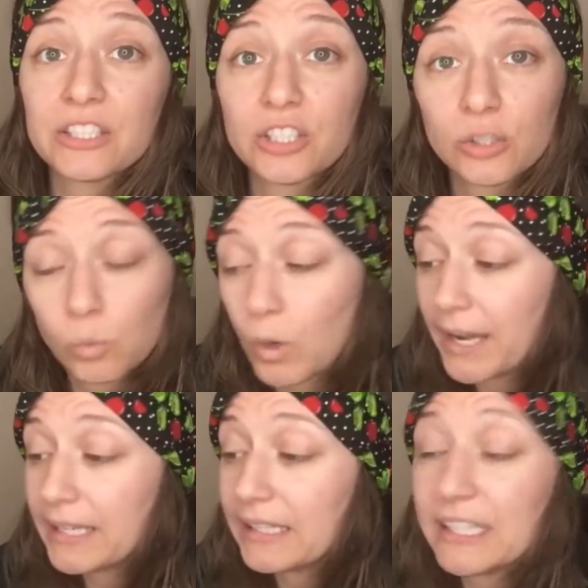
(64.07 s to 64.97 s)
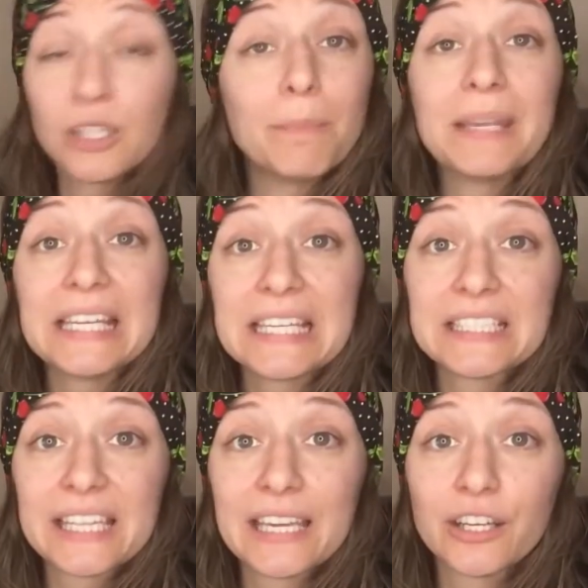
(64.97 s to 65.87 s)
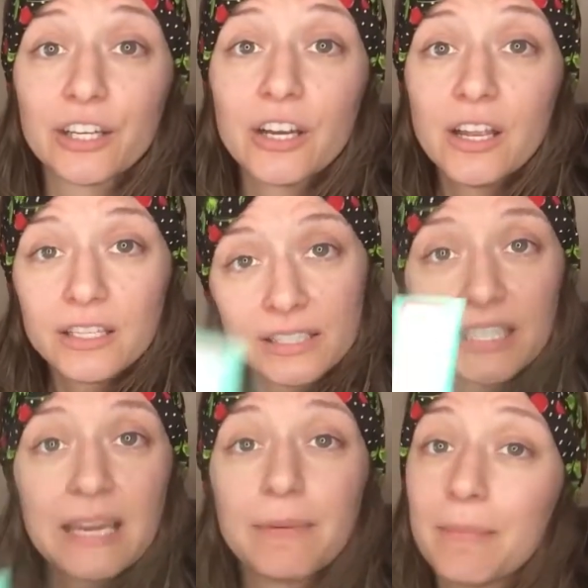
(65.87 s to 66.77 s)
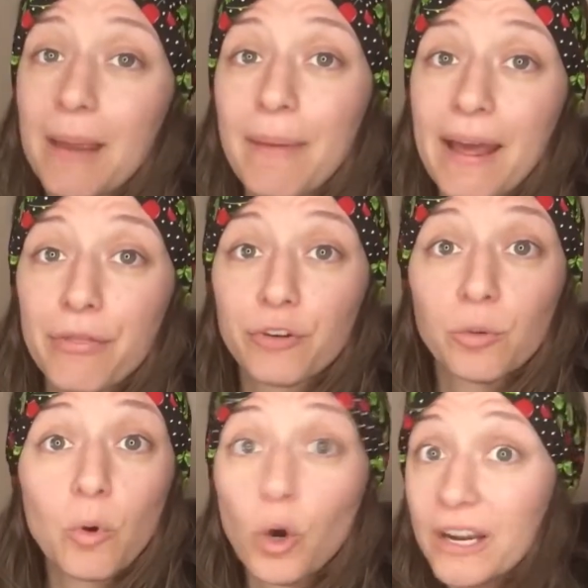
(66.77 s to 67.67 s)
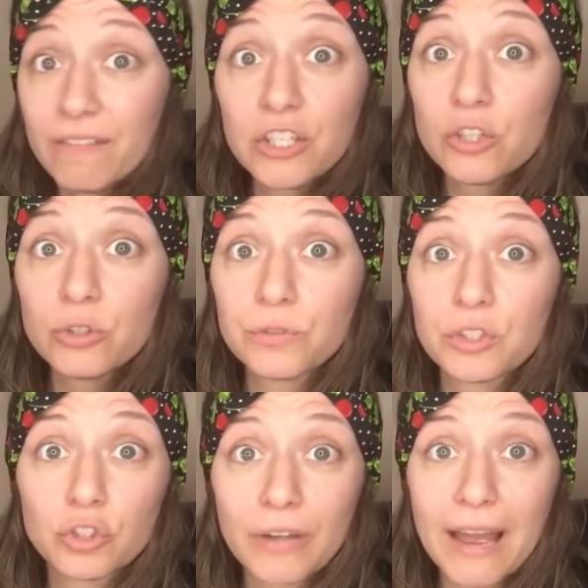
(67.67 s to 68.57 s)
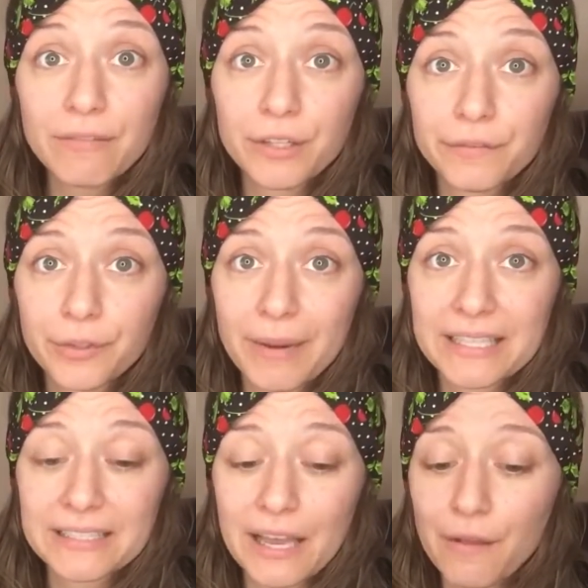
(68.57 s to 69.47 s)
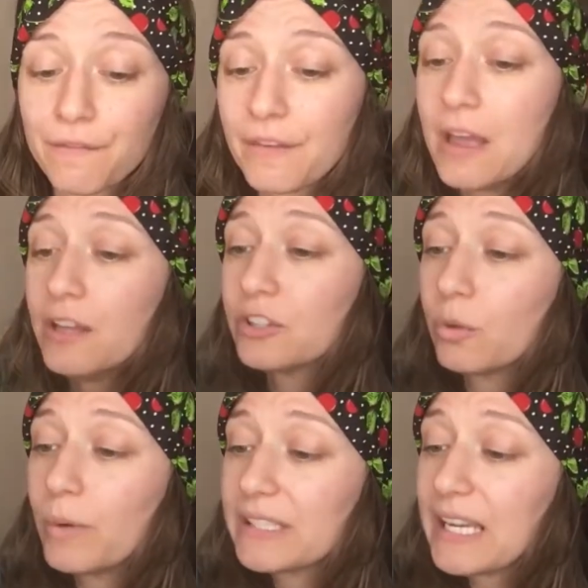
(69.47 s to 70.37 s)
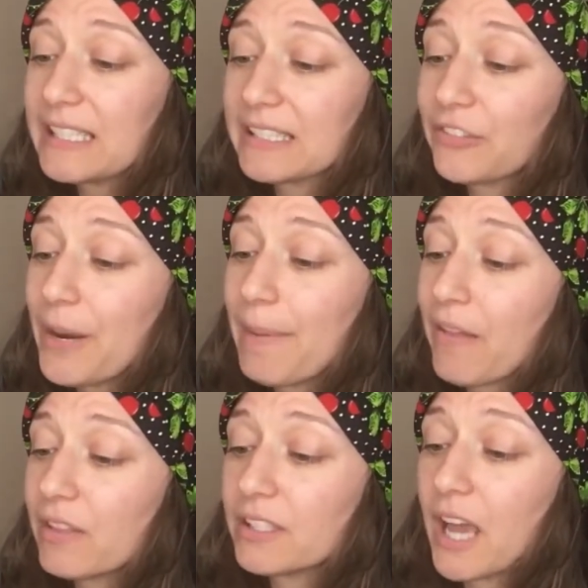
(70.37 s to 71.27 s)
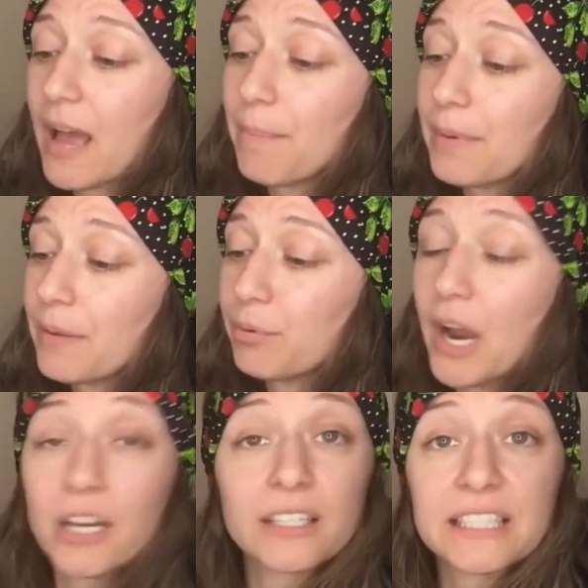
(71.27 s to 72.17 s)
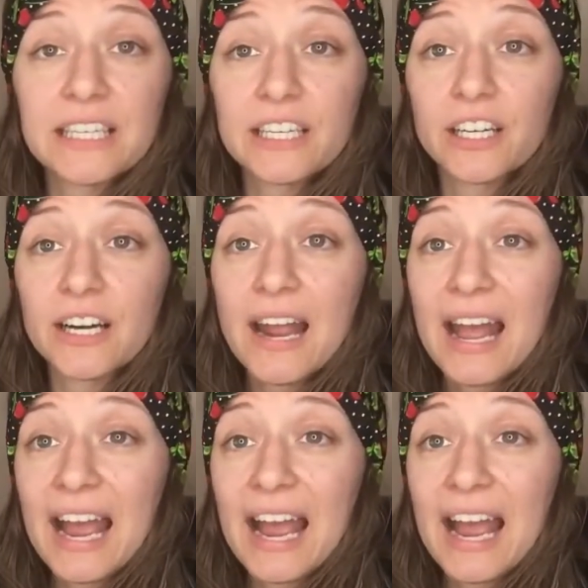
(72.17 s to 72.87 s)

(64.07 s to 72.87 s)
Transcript: into one little mini container to keep in my bathroom or even use for travel for myself. So once I scrape out the top product here,